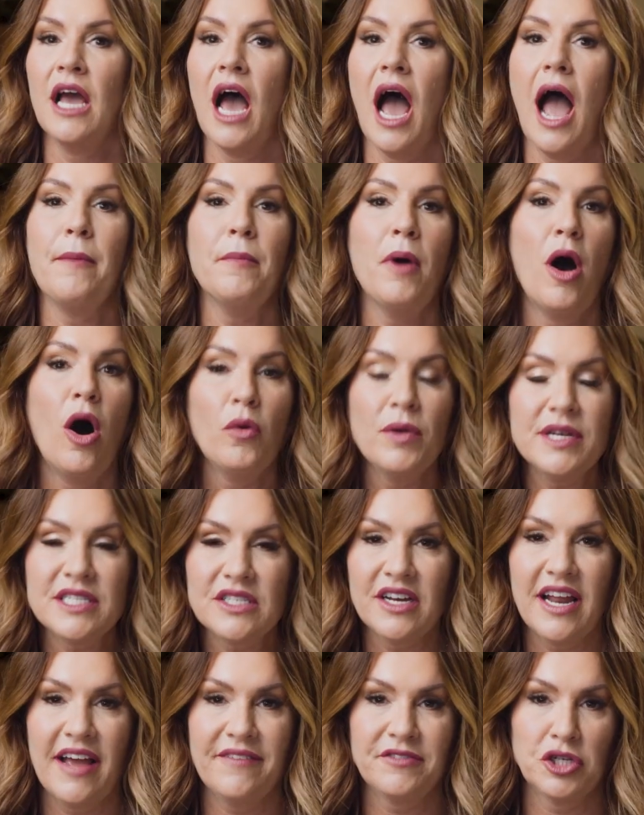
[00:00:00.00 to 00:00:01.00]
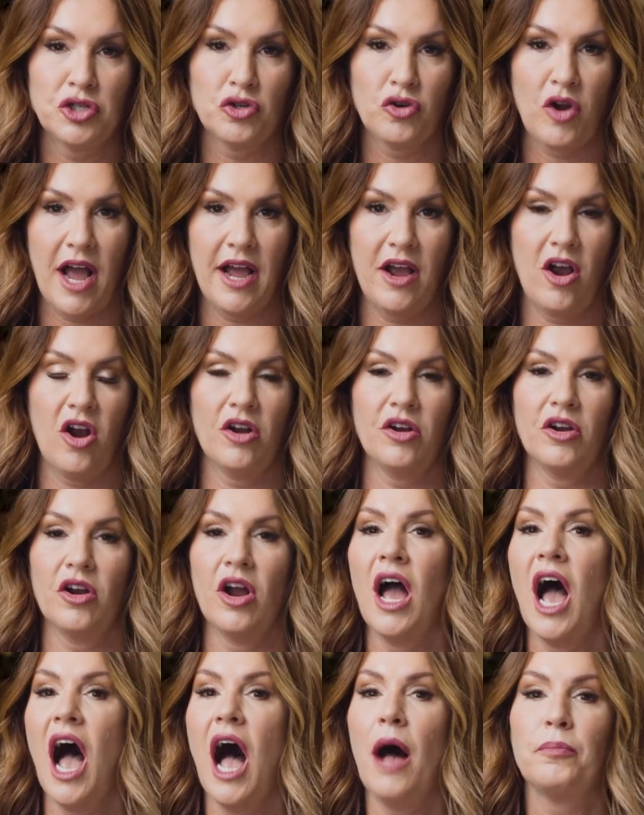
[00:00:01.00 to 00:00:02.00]
I'm always gonna have to try harder.
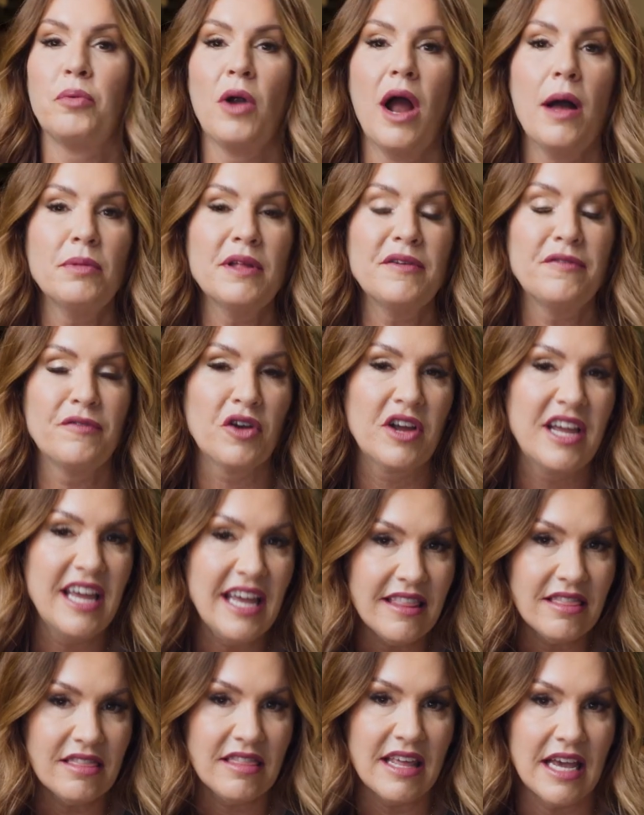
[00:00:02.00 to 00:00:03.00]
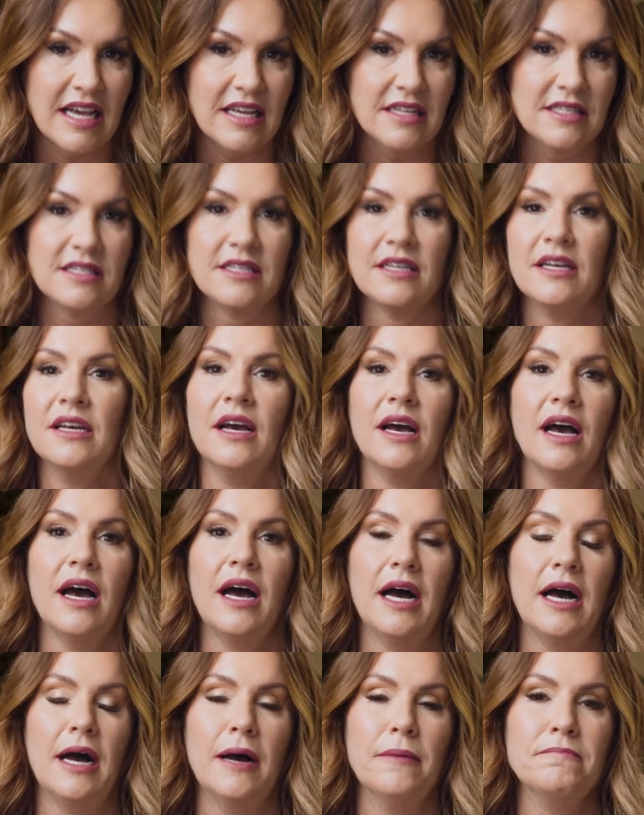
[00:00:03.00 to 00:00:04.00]
I'll probably forget things
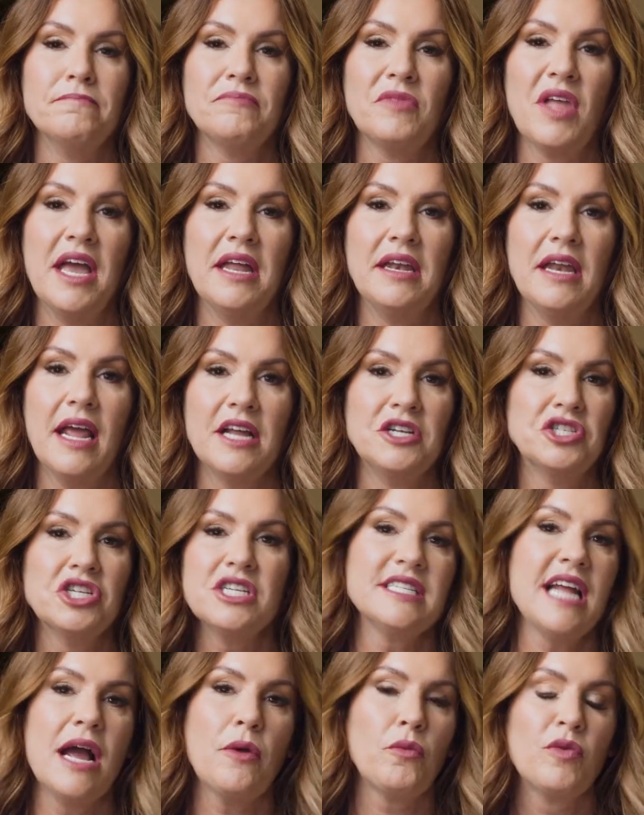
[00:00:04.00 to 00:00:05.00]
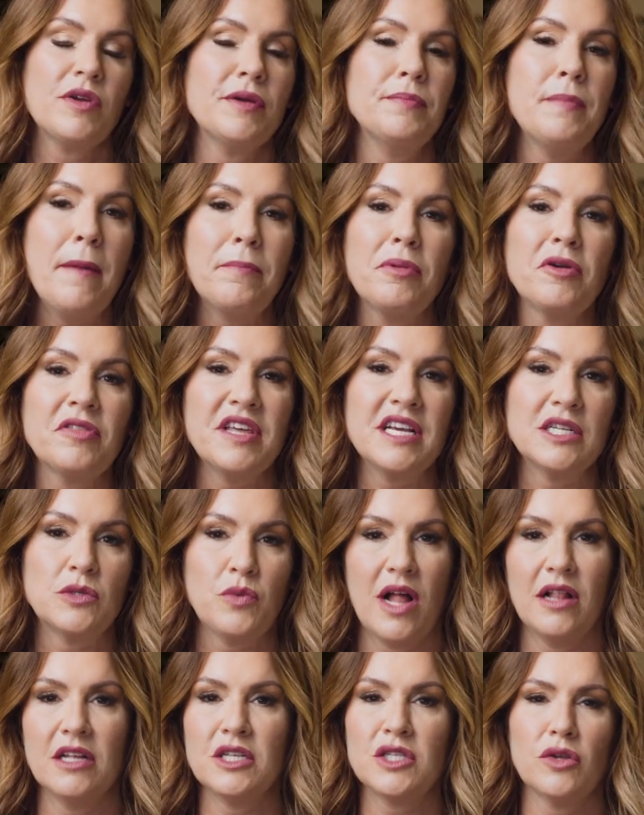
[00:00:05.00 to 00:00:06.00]
and just not remember things
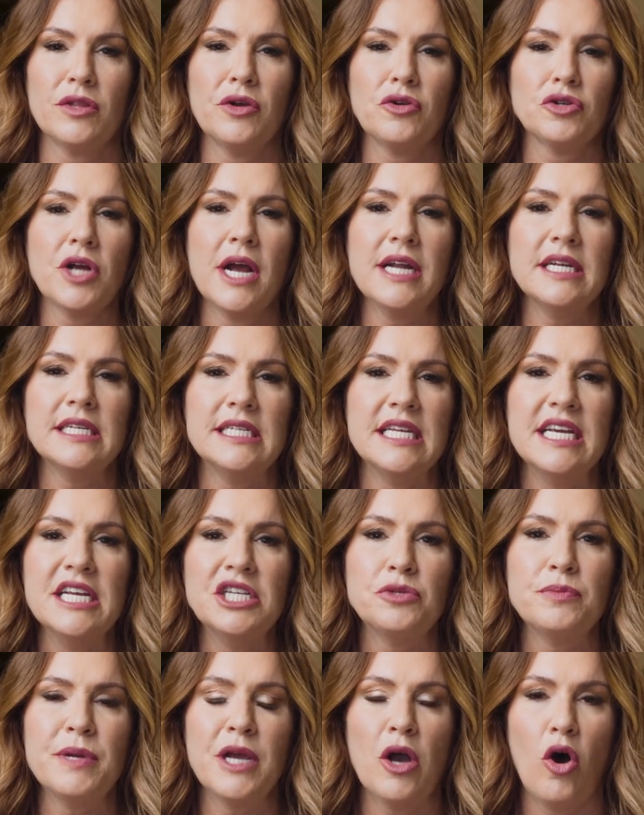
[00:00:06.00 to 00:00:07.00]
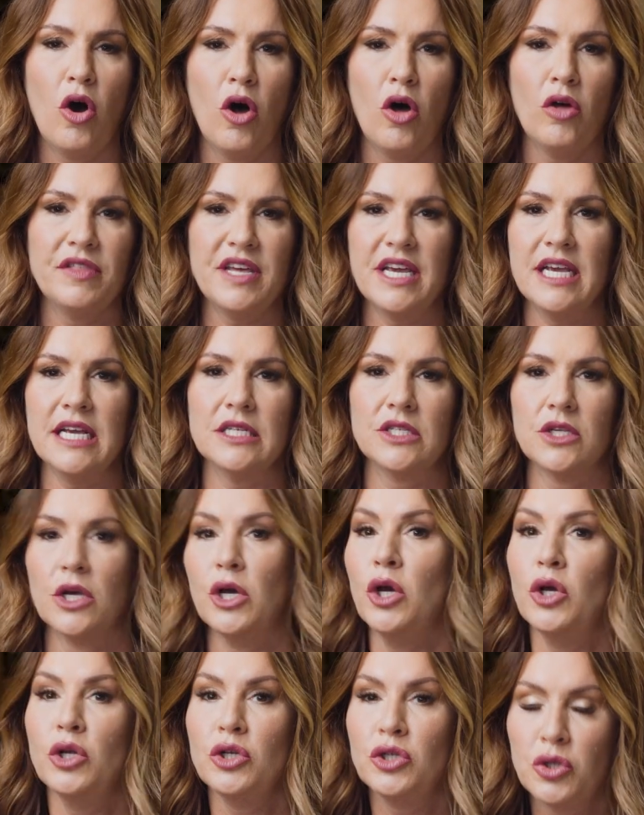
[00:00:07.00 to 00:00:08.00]
well. And so they were trying to teach me all these
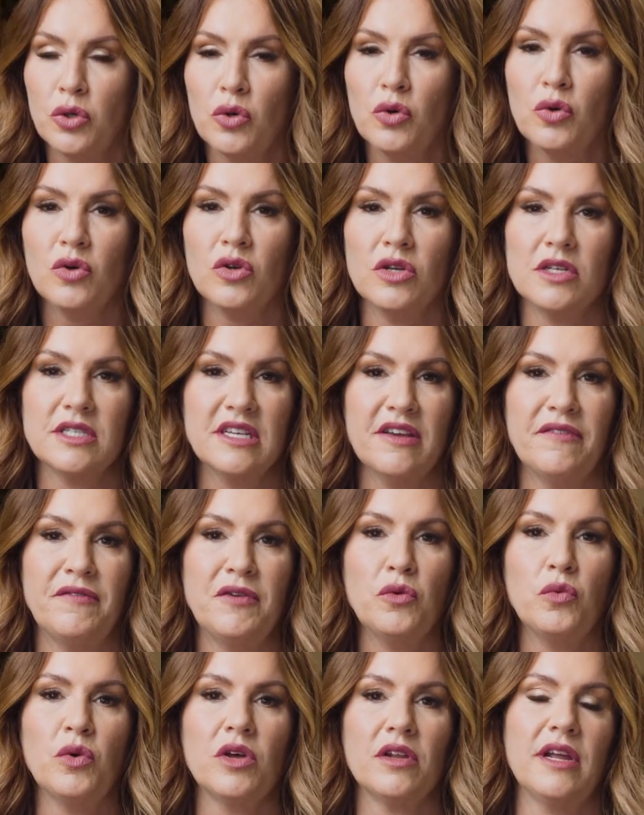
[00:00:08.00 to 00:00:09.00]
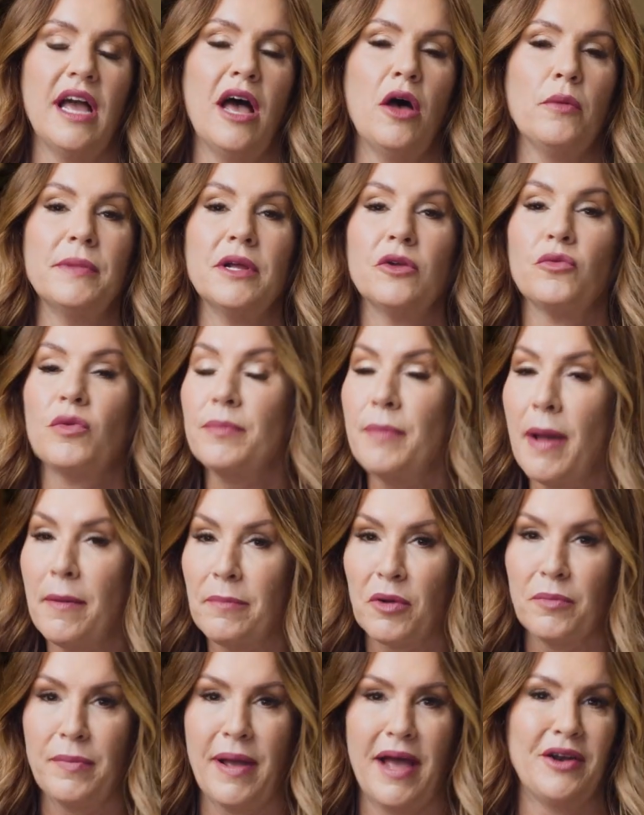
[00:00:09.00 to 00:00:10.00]
tools, if you will, to help me
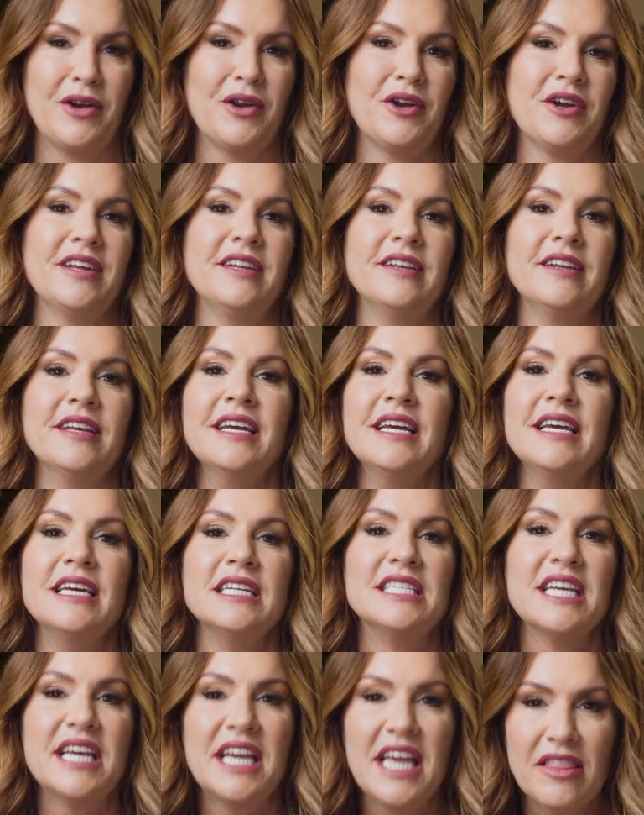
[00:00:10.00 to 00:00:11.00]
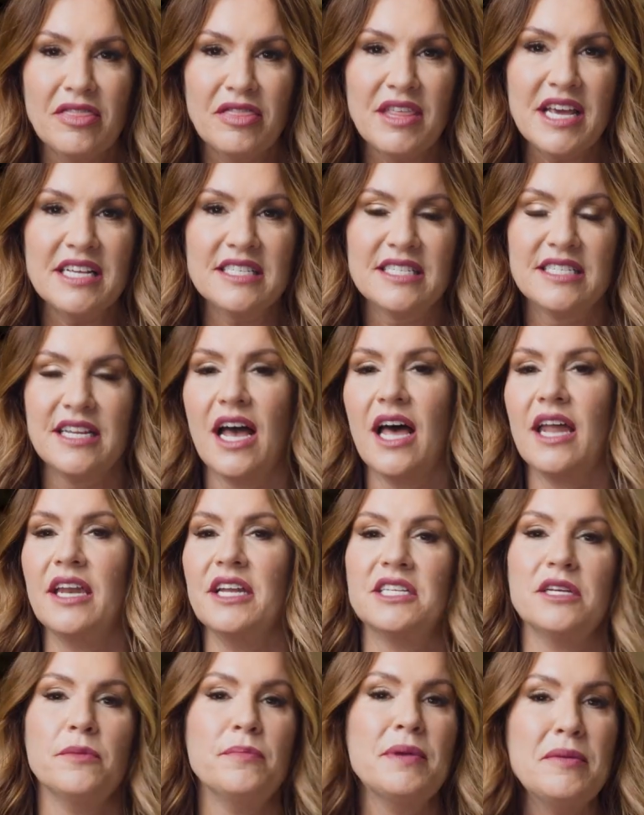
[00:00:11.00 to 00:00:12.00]
remember better and to get things done
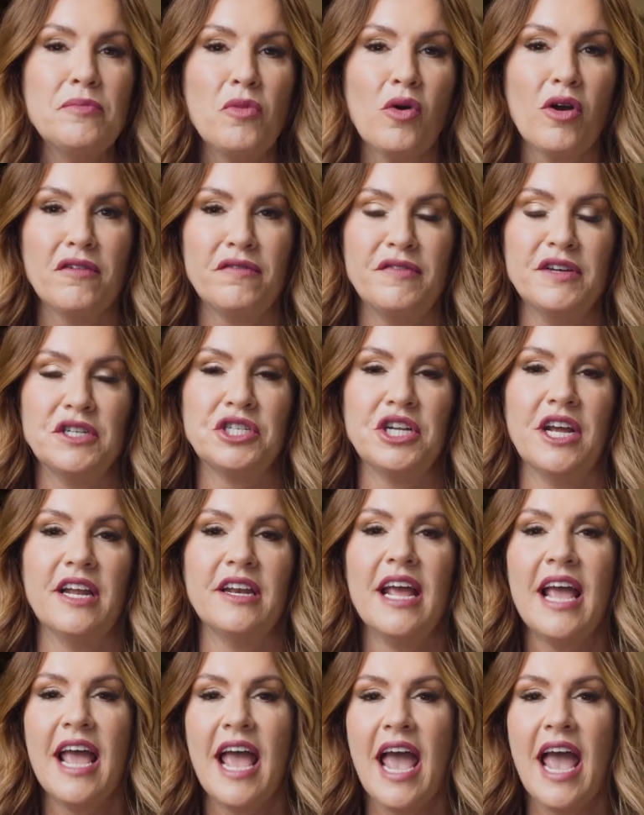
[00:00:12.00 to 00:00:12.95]
and to be more efficient.